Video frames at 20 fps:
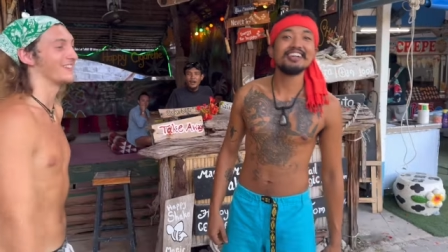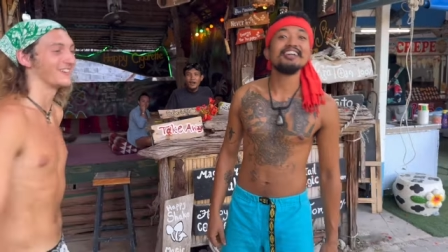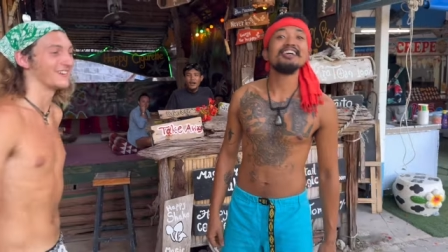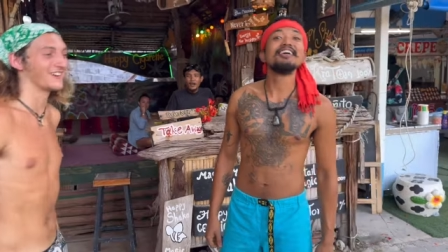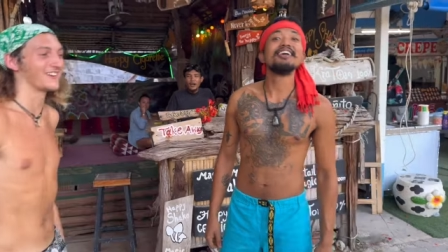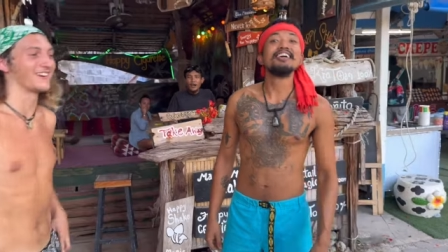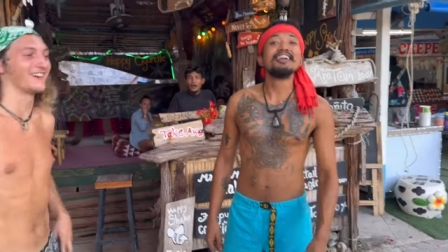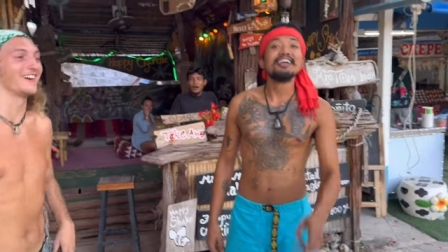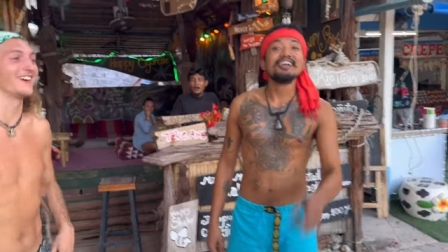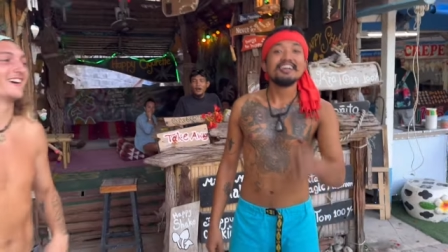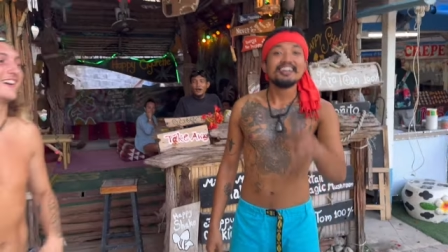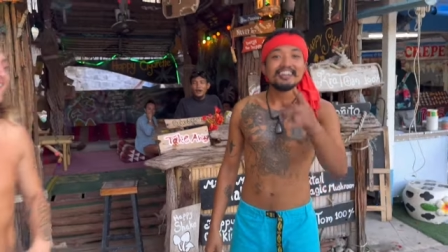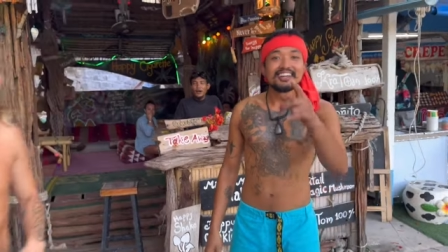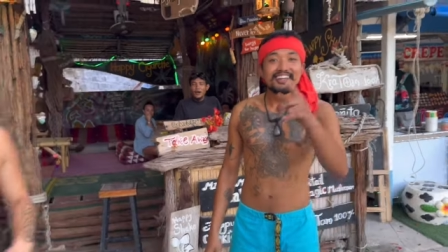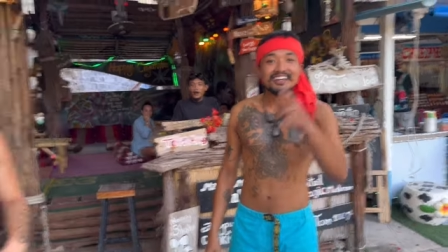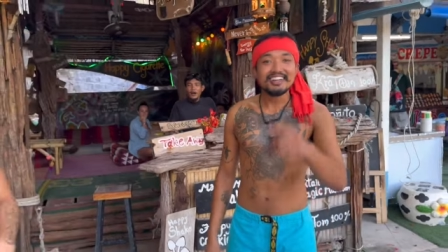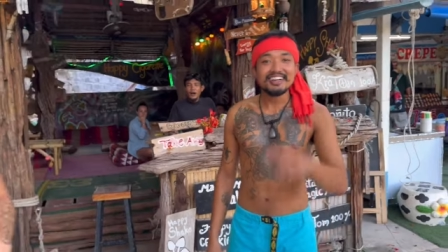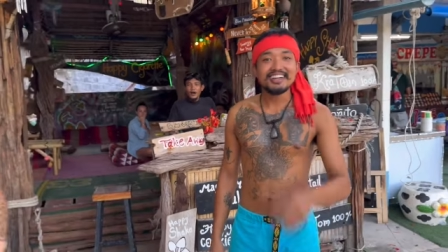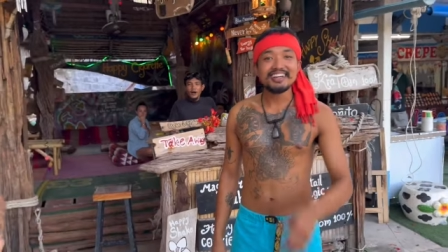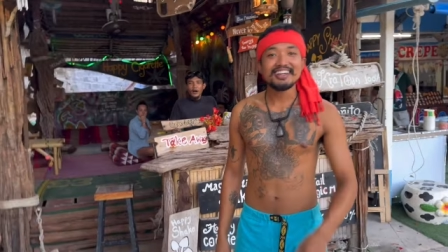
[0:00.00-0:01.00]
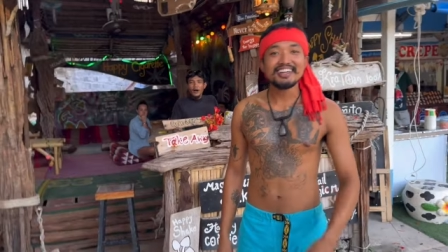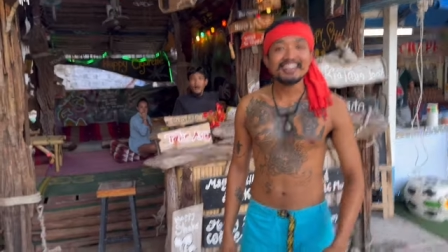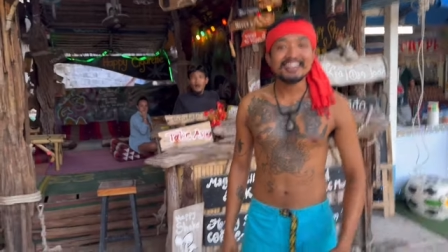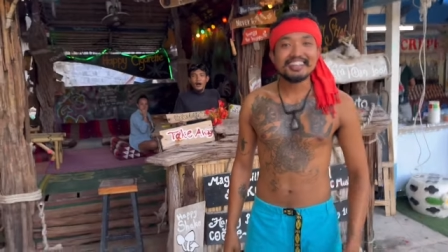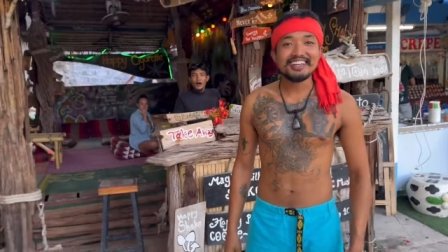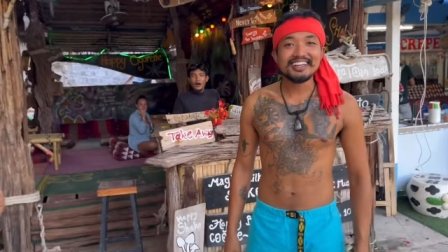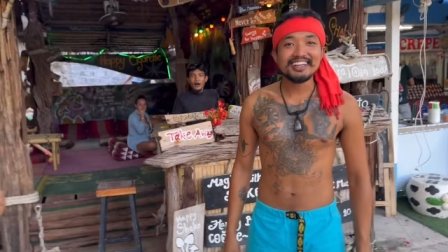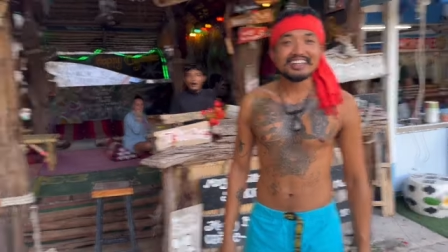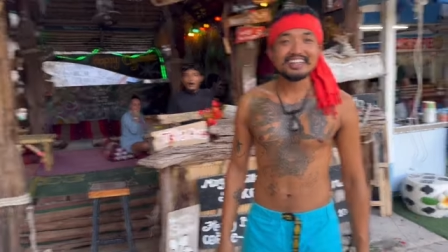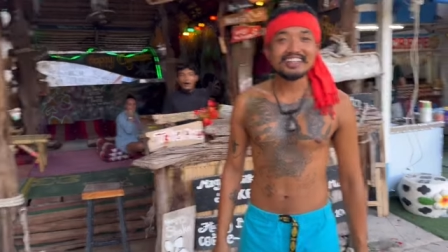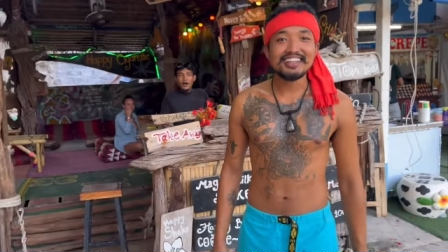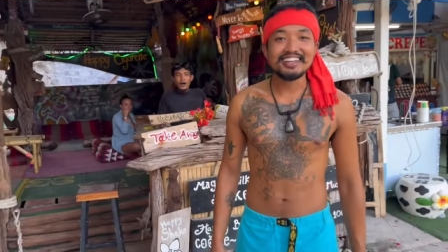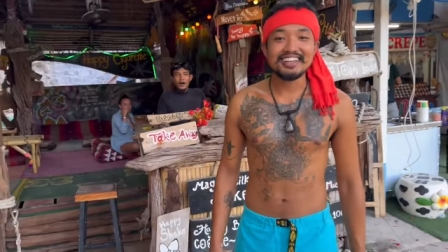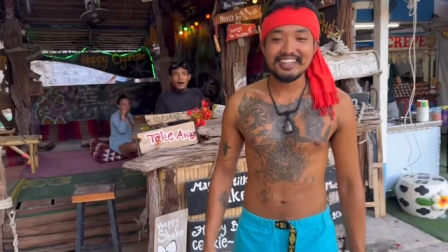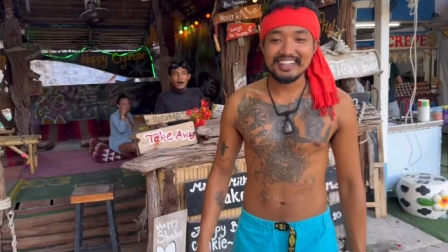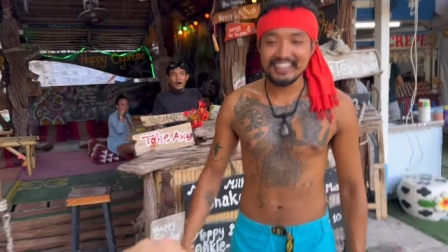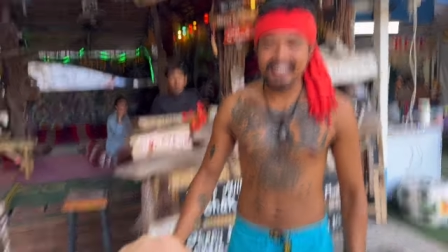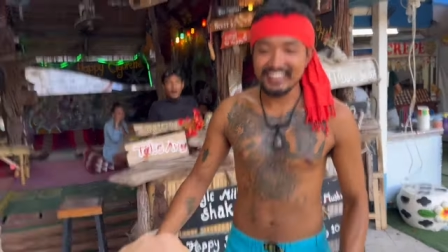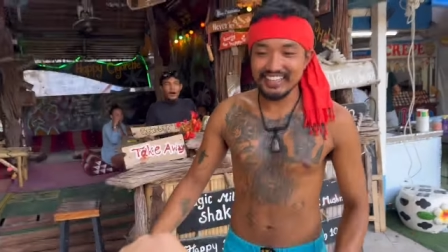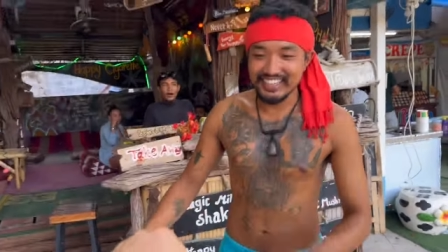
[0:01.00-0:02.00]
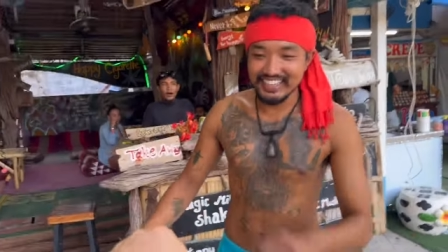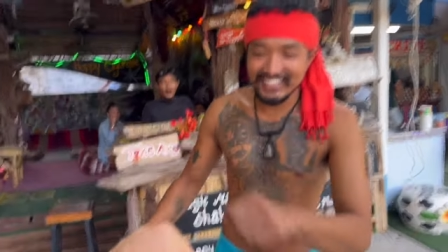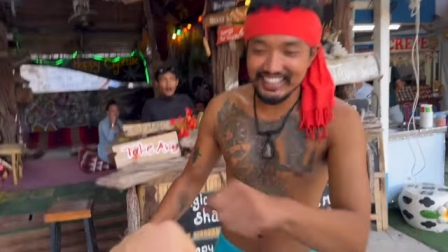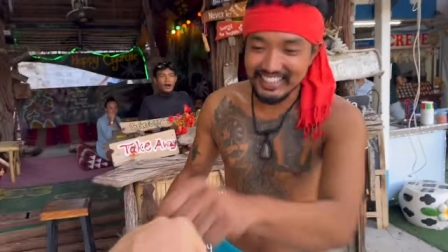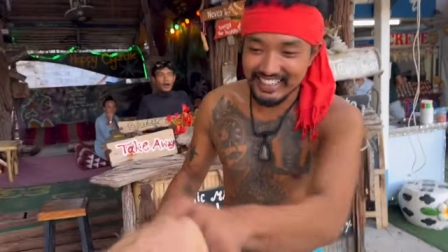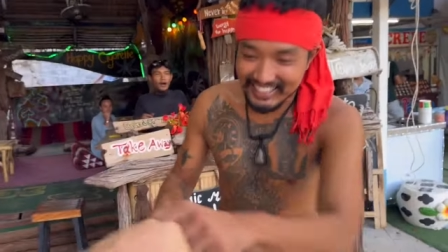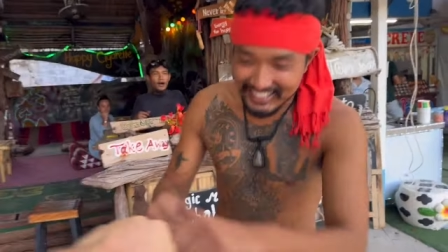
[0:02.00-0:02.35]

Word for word: It's fire, bro. The video did good,